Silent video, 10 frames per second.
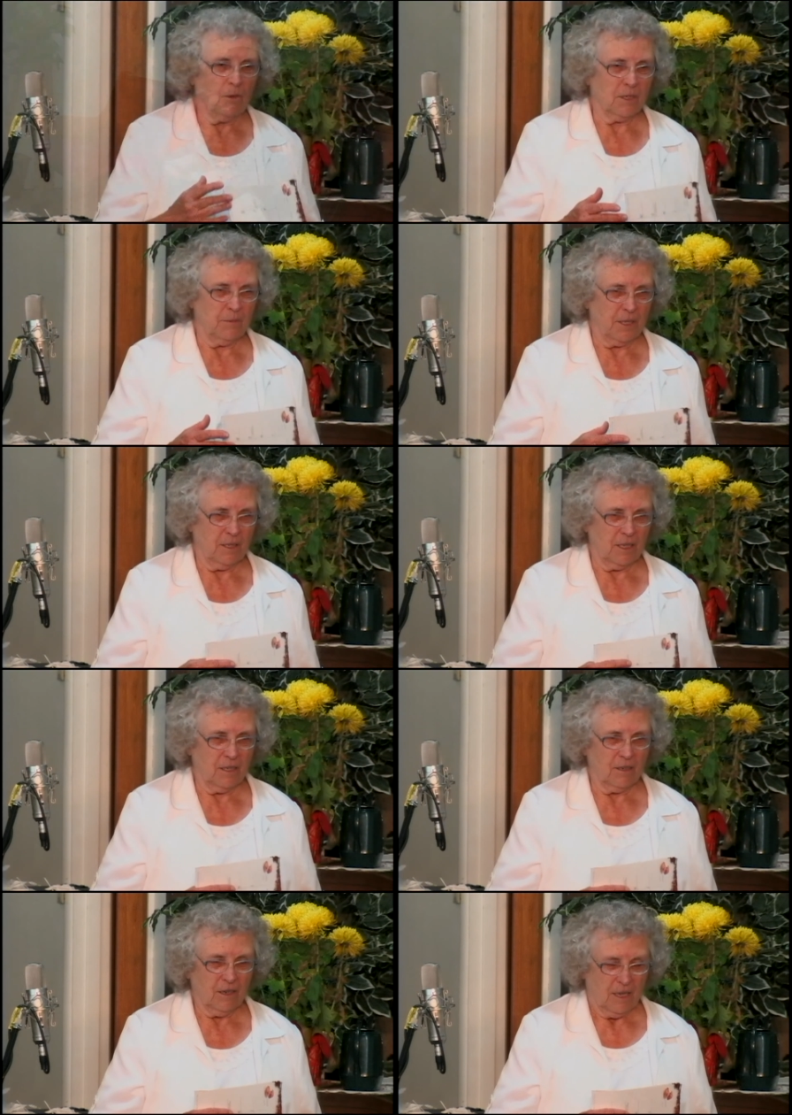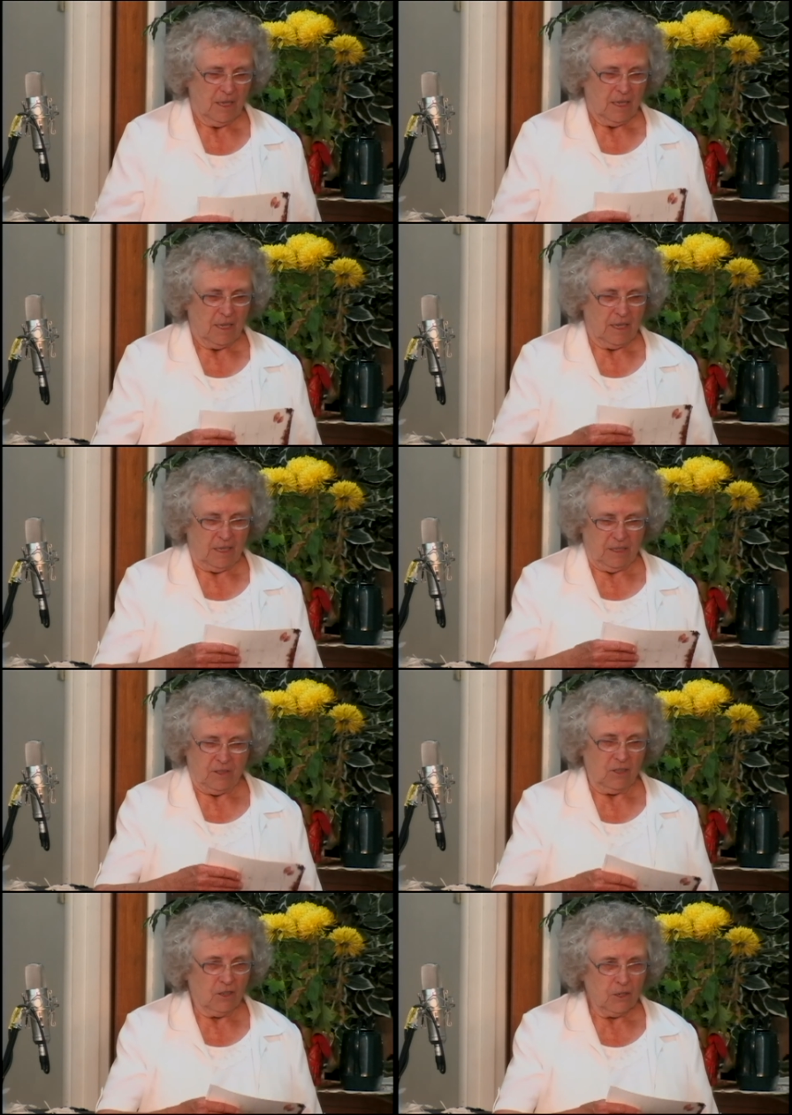to be there. And the
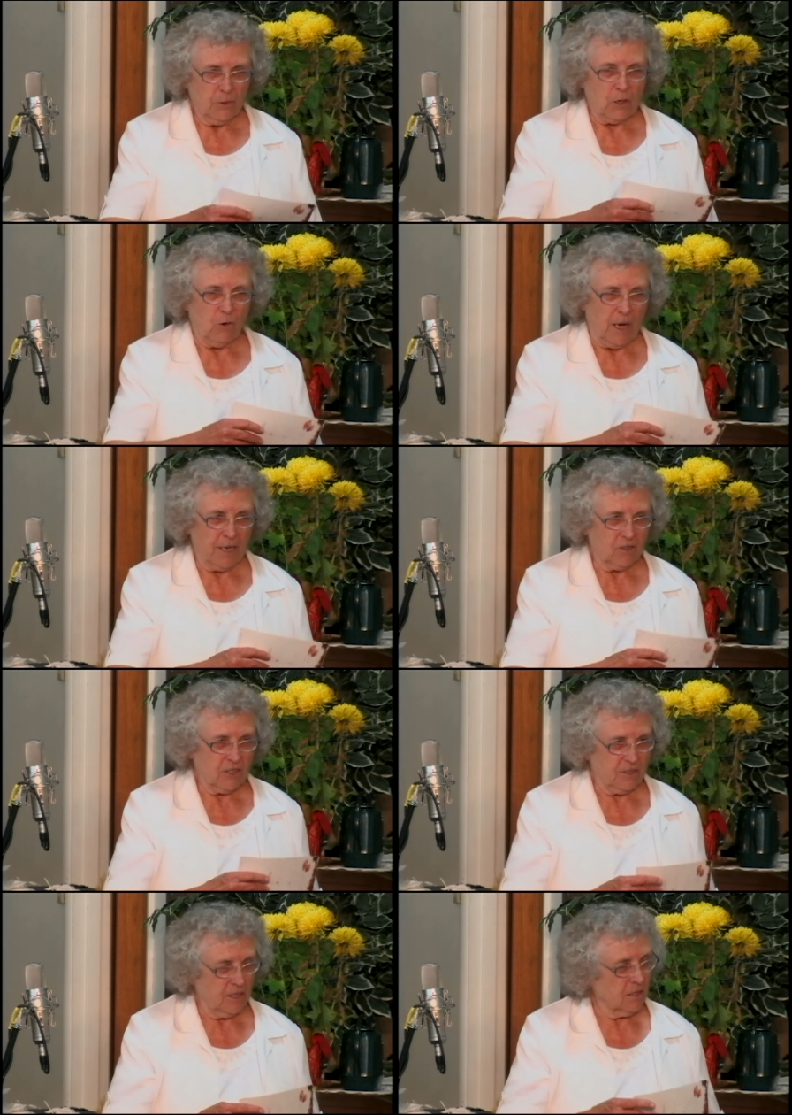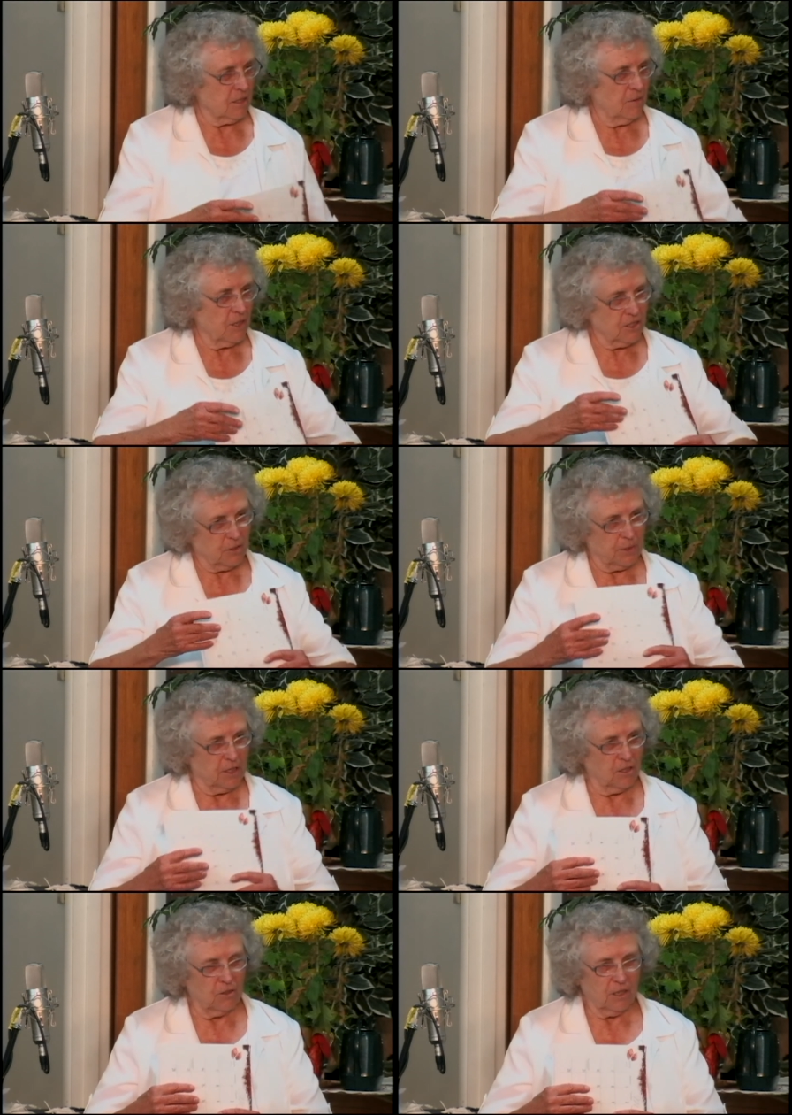Lord requires things of us so we can
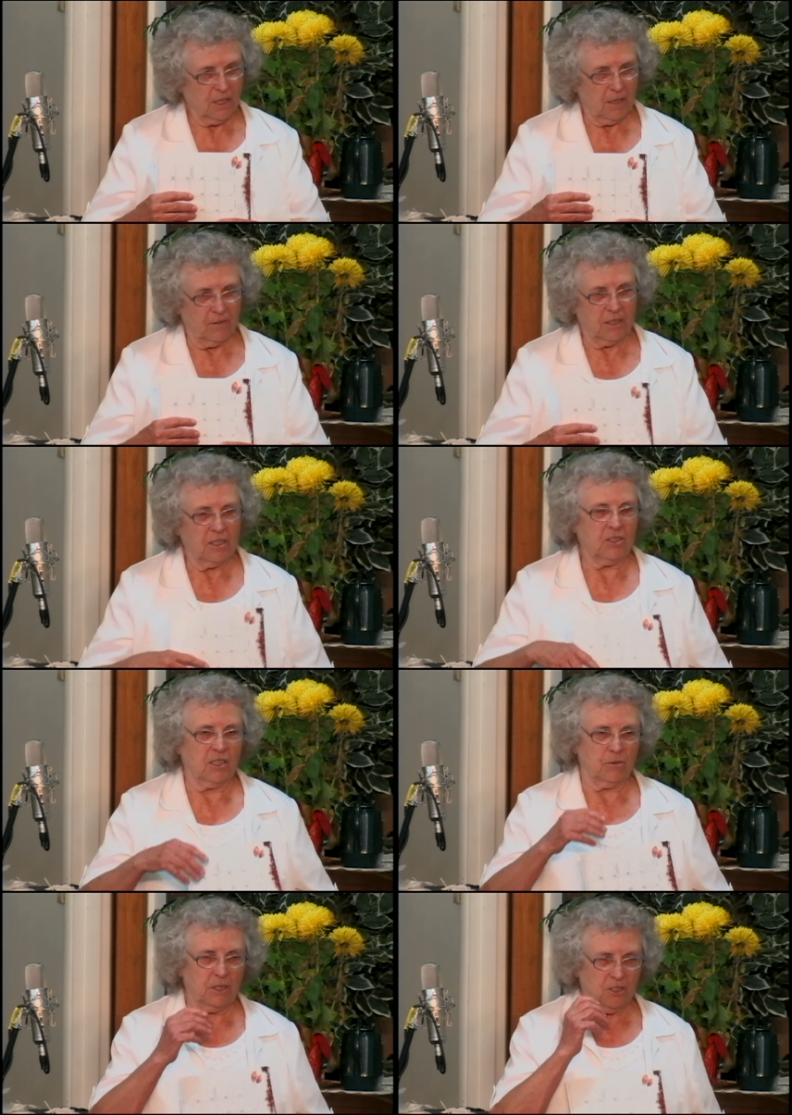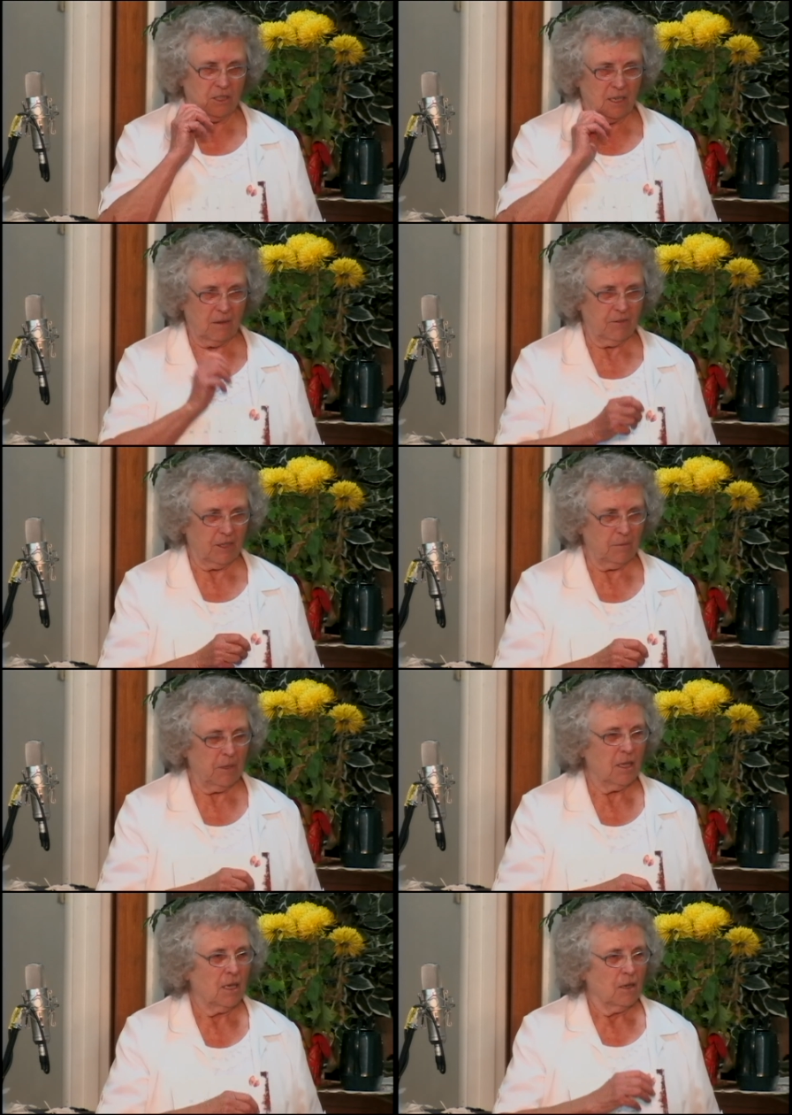go to heaven. He says we should love him
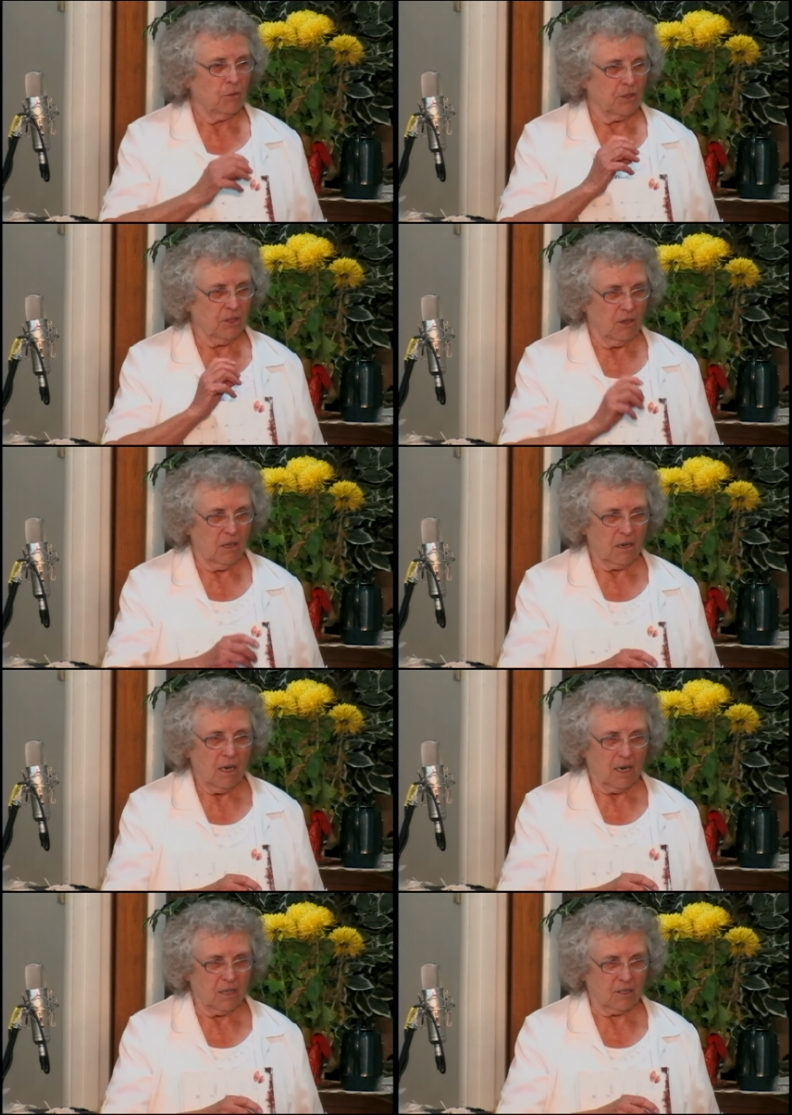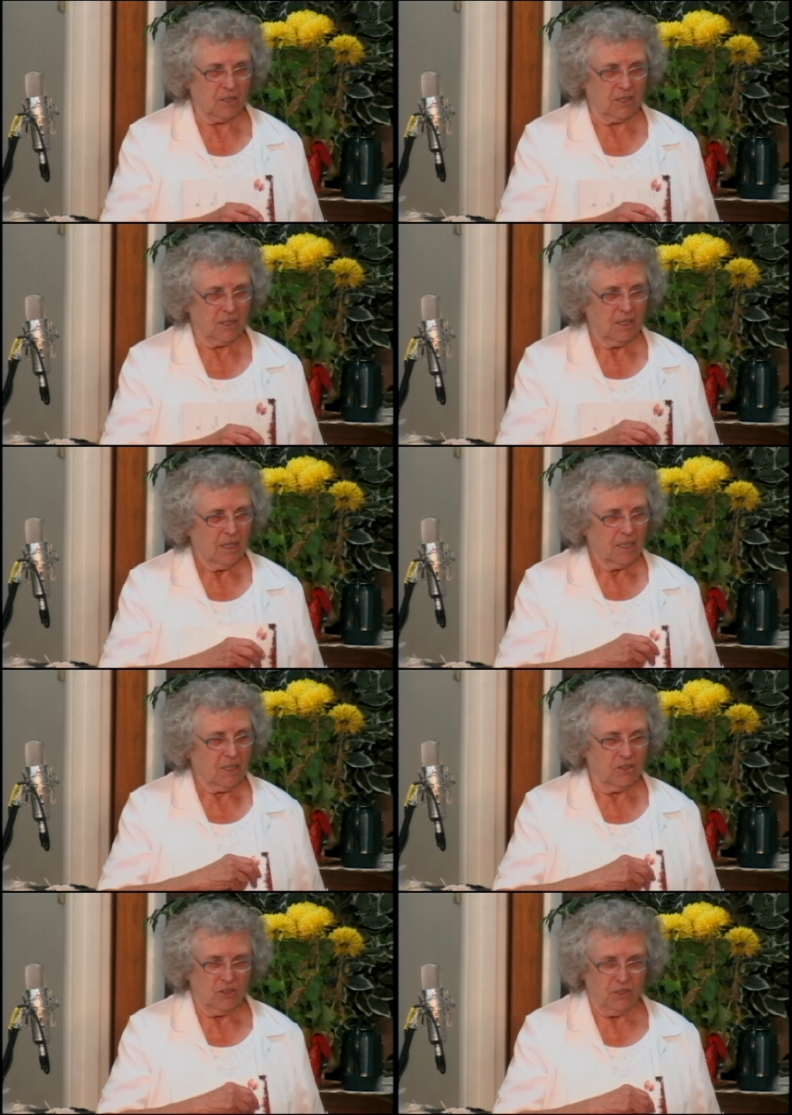with all our hearts. Can
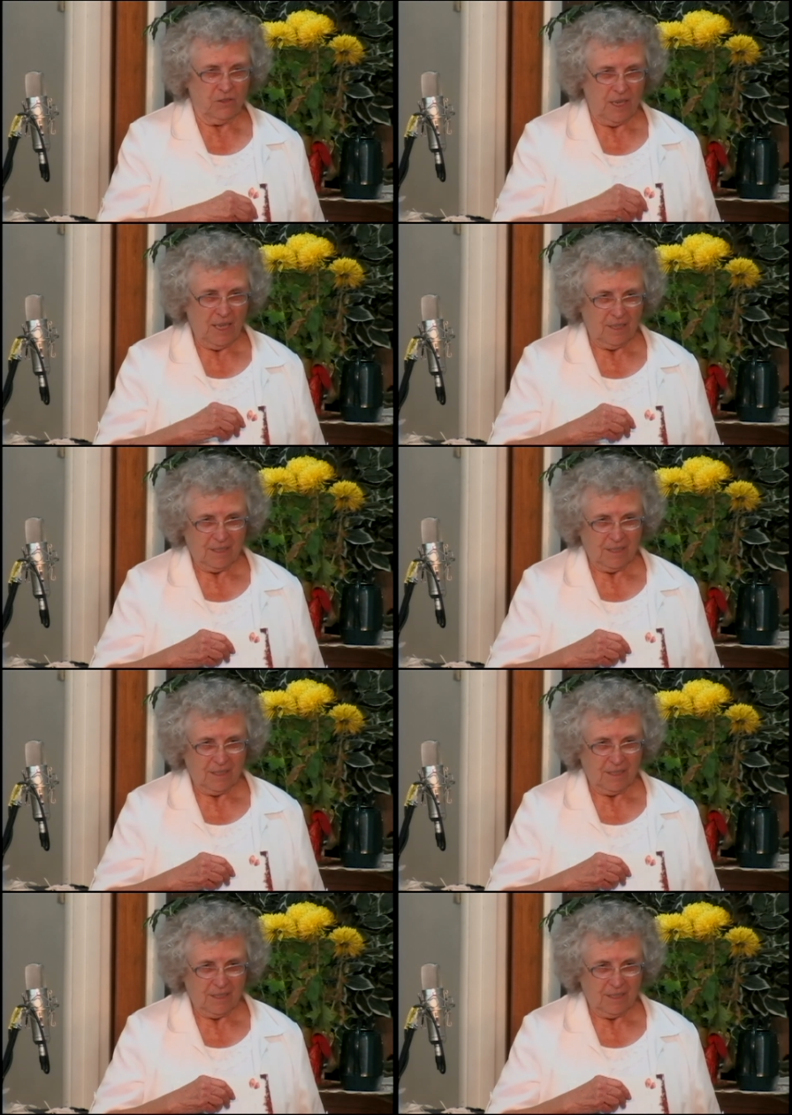you do that?